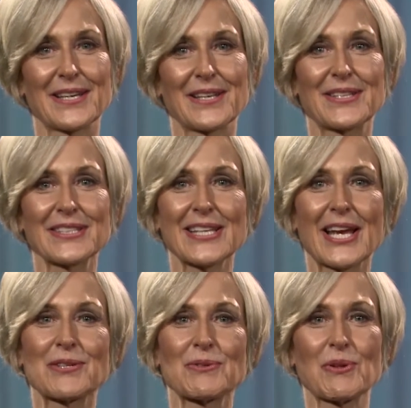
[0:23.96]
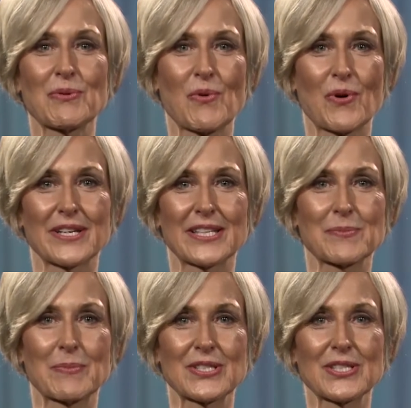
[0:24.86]
This annual award is
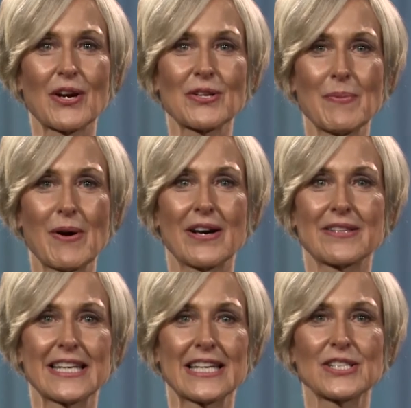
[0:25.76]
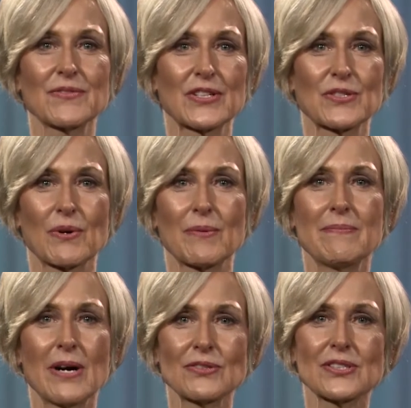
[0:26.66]
bestowed upon the individual
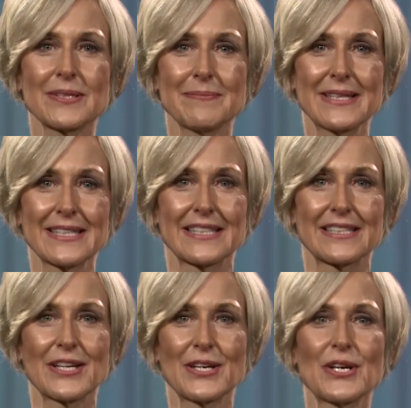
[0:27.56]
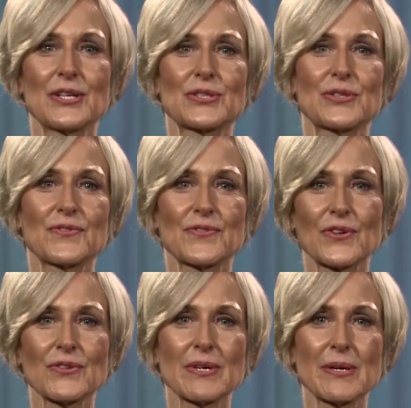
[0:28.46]
most committed to
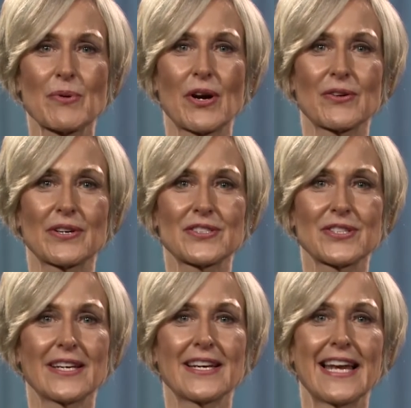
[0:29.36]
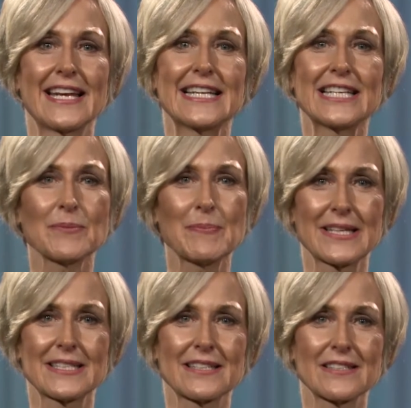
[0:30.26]
furthering brokerage and
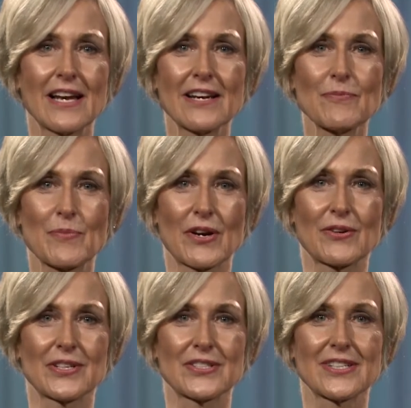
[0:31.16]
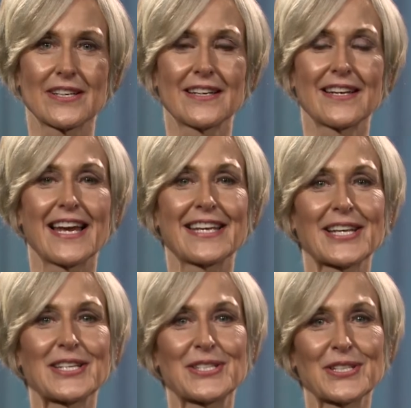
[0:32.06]
independent life brokerage as
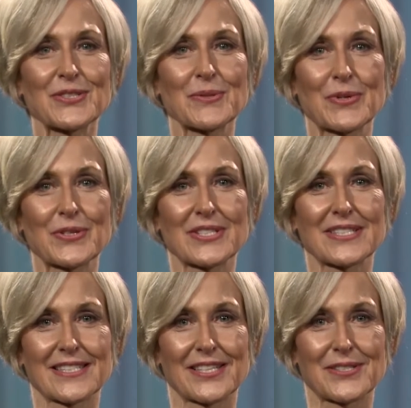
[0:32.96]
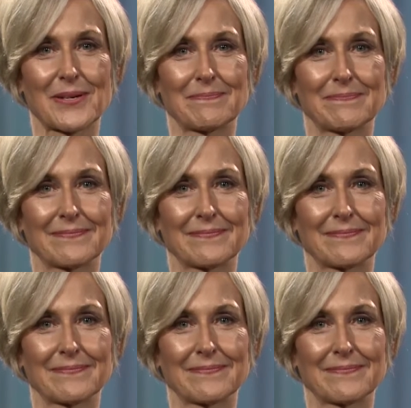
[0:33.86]
a distribution system.